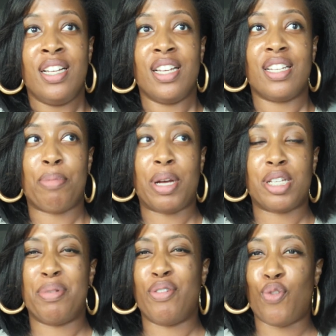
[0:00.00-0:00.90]
It's about
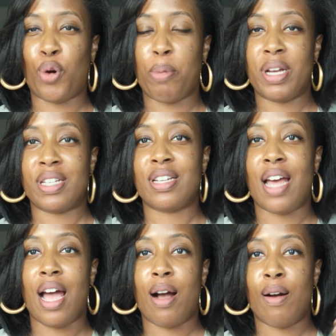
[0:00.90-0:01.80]
to be 4 months
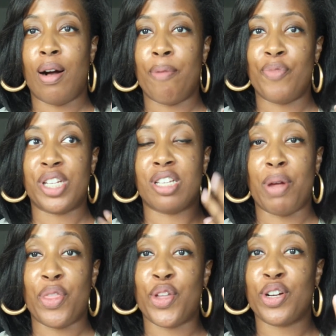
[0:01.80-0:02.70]
now. This is
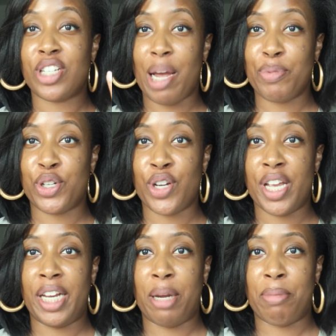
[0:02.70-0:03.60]
my third time
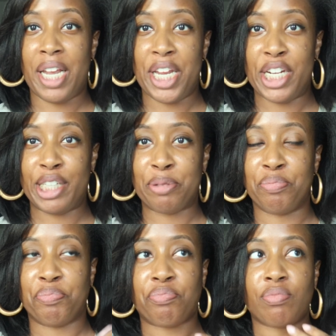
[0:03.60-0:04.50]
straightening my hair.
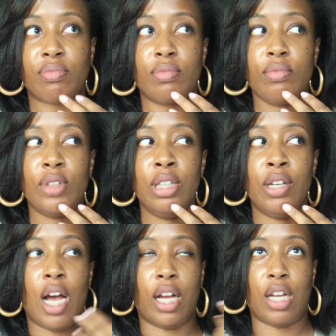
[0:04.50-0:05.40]

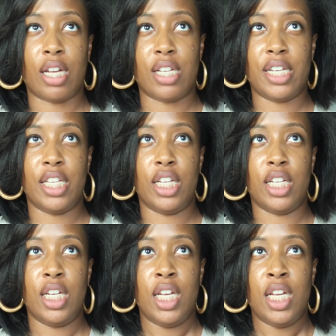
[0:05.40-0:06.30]
I did
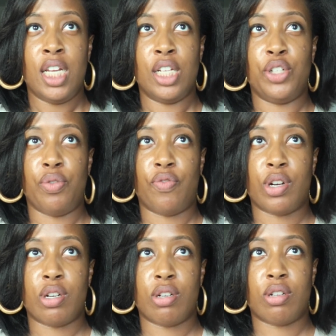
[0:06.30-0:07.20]
it June
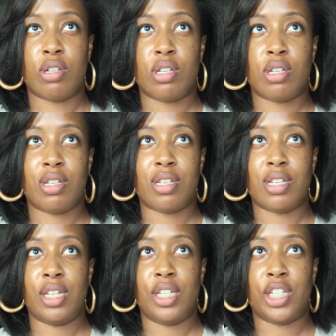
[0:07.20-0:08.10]
1st,
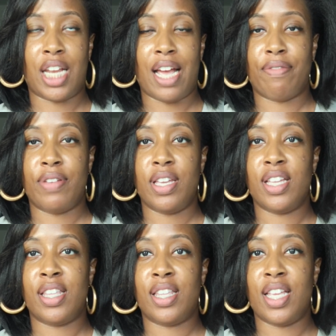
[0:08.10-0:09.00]
July
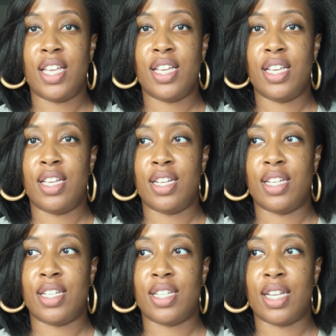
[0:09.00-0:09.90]
5th,
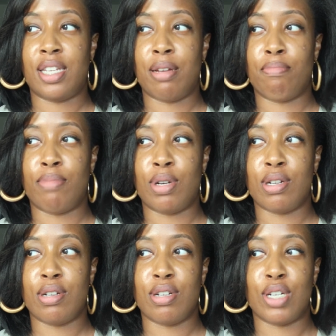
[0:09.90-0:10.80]
and
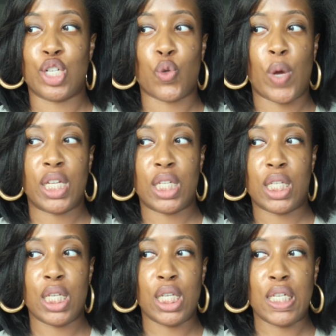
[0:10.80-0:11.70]
September
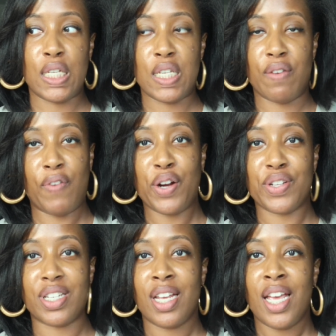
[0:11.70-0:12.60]

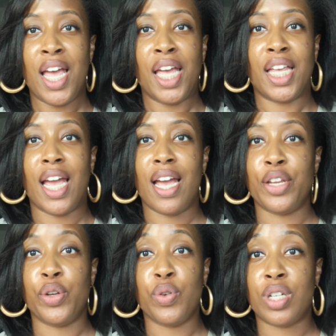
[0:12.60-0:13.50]
21st. Yeah,
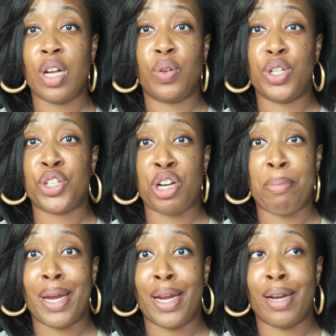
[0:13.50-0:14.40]
and usually I only
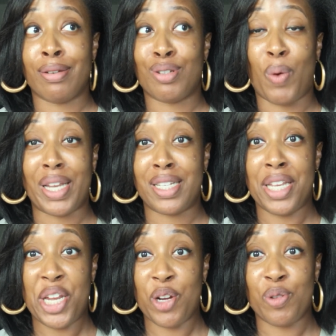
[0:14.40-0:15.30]
straighten my hair twice a
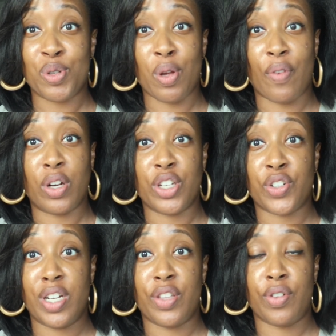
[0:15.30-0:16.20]
year. So I've already
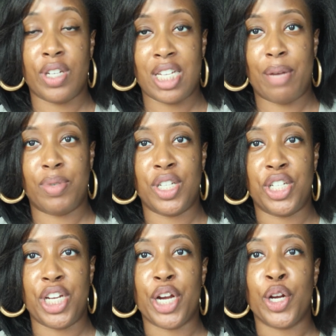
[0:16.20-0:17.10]
straightened it 3 times
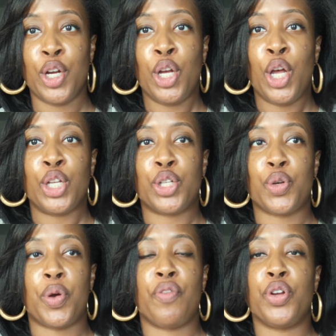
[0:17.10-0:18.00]
this year.
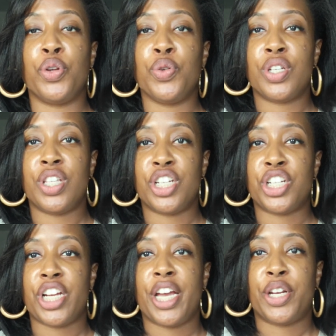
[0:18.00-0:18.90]
So if you're new to this
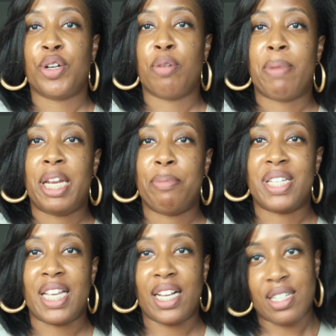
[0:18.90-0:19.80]
channel, my name
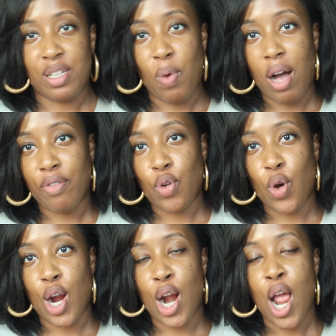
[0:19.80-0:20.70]
is Ngozi
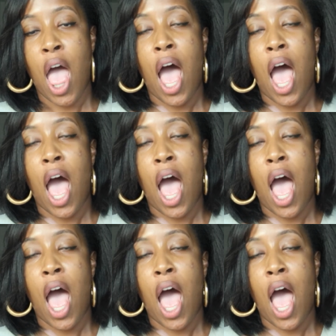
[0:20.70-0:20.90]
Nwafor.